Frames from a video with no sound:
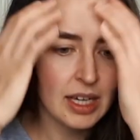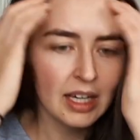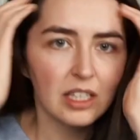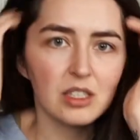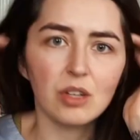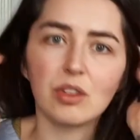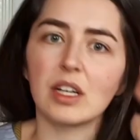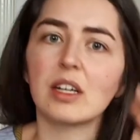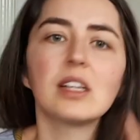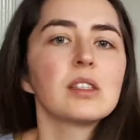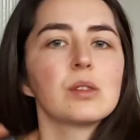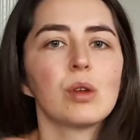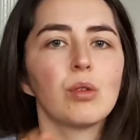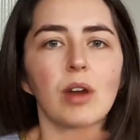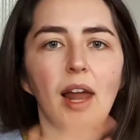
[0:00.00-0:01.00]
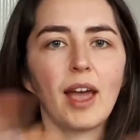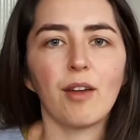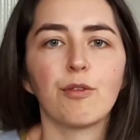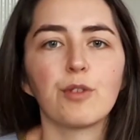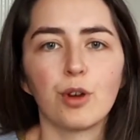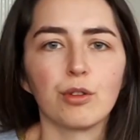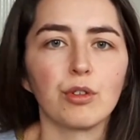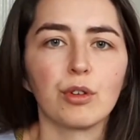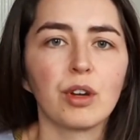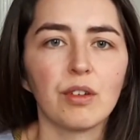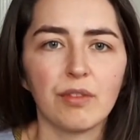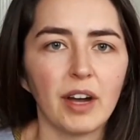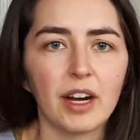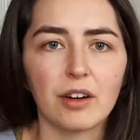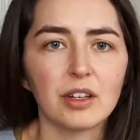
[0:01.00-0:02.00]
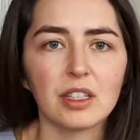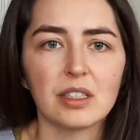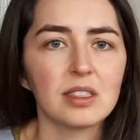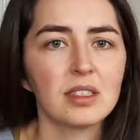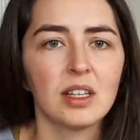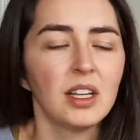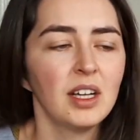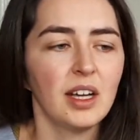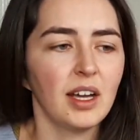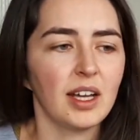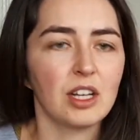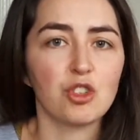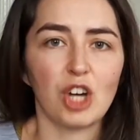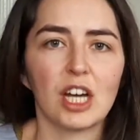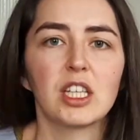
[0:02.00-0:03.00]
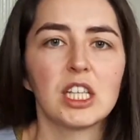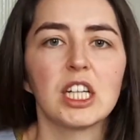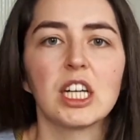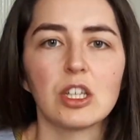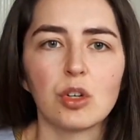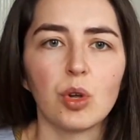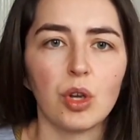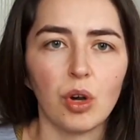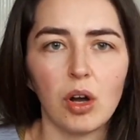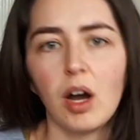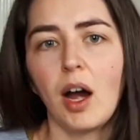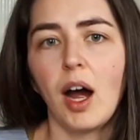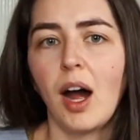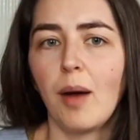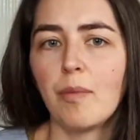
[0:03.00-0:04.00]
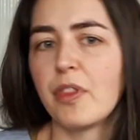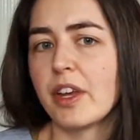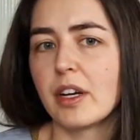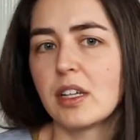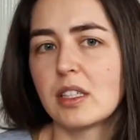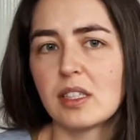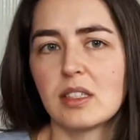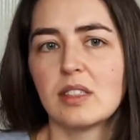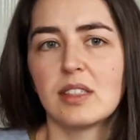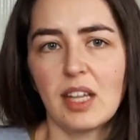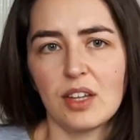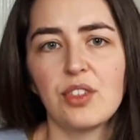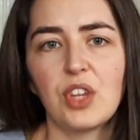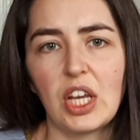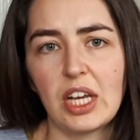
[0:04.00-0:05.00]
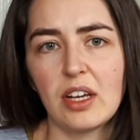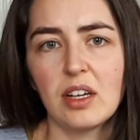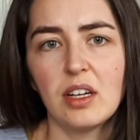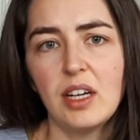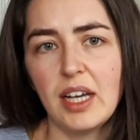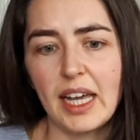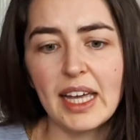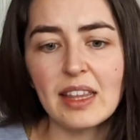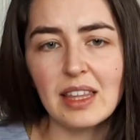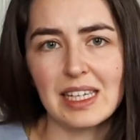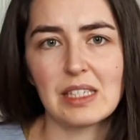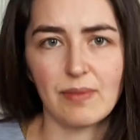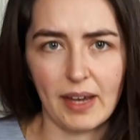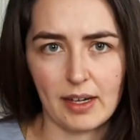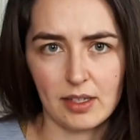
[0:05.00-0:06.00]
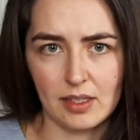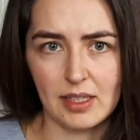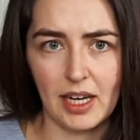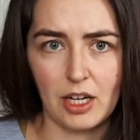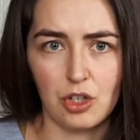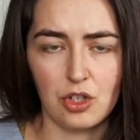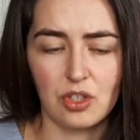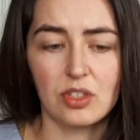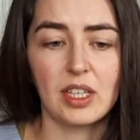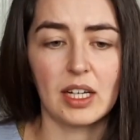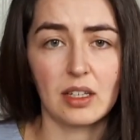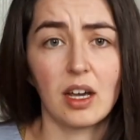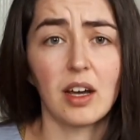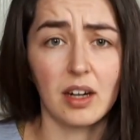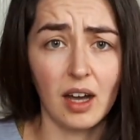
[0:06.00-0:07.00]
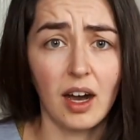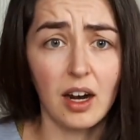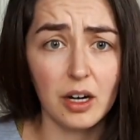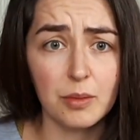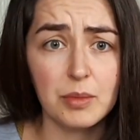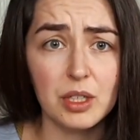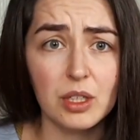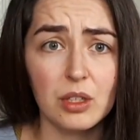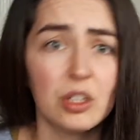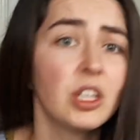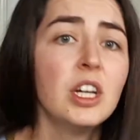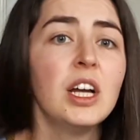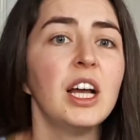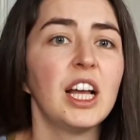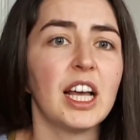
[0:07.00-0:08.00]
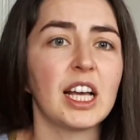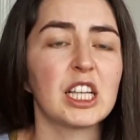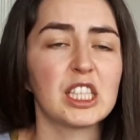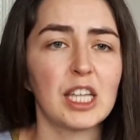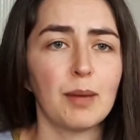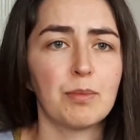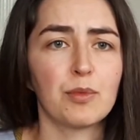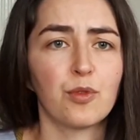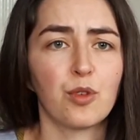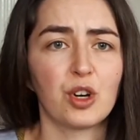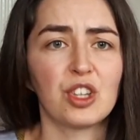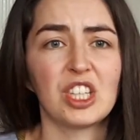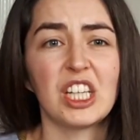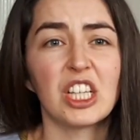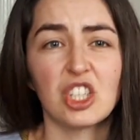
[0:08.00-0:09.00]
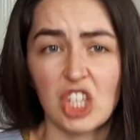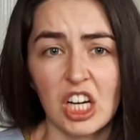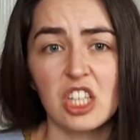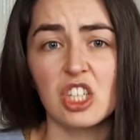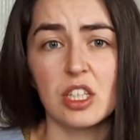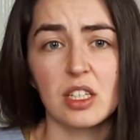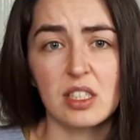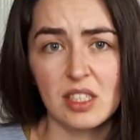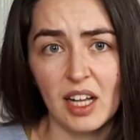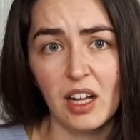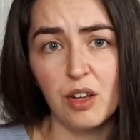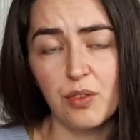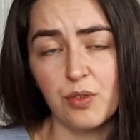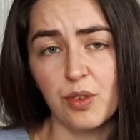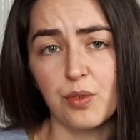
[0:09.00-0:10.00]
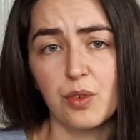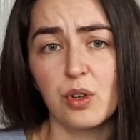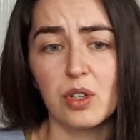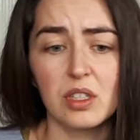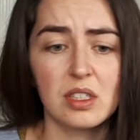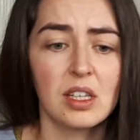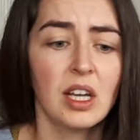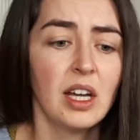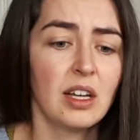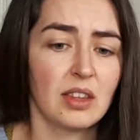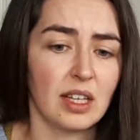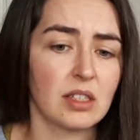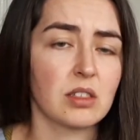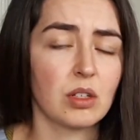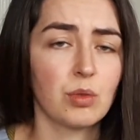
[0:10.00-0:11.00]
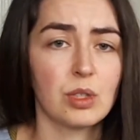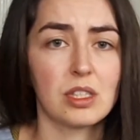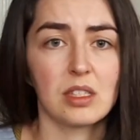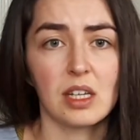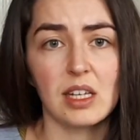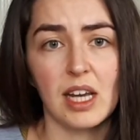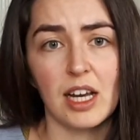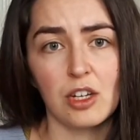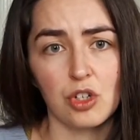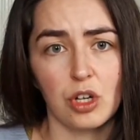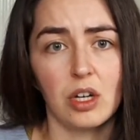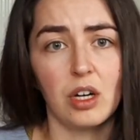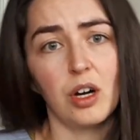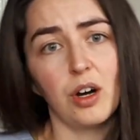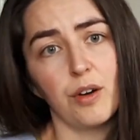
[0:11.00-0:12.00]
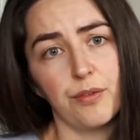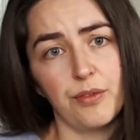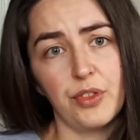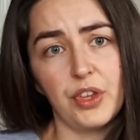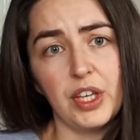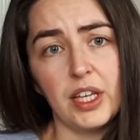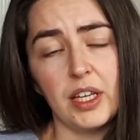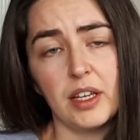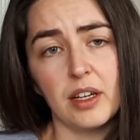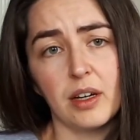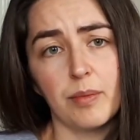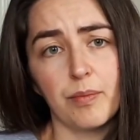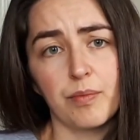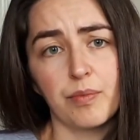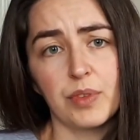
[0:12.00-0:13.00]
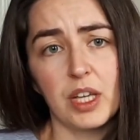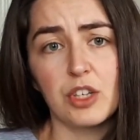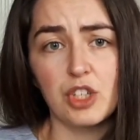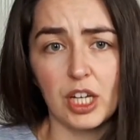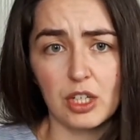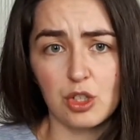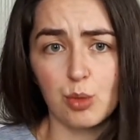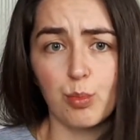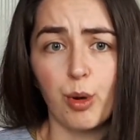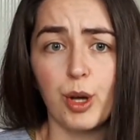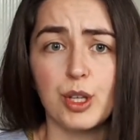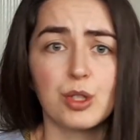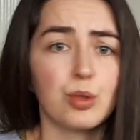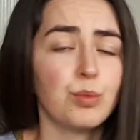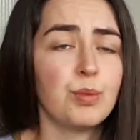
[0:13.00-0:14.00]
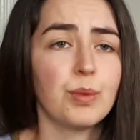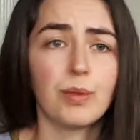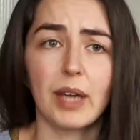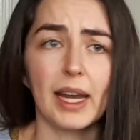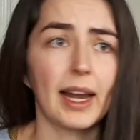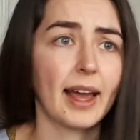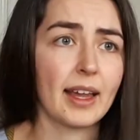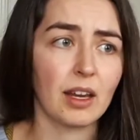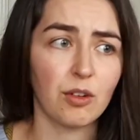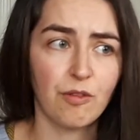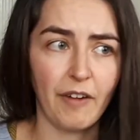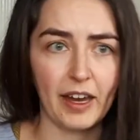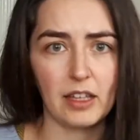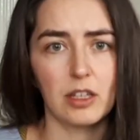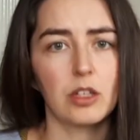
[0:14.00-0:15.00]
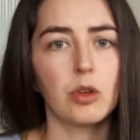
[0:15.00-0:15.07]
So there is no live coronavirus injected into your arm. There is nothing in this vaccination that can harm you except for the injection itself. Of course, there's always the danger of the injection point to get infected.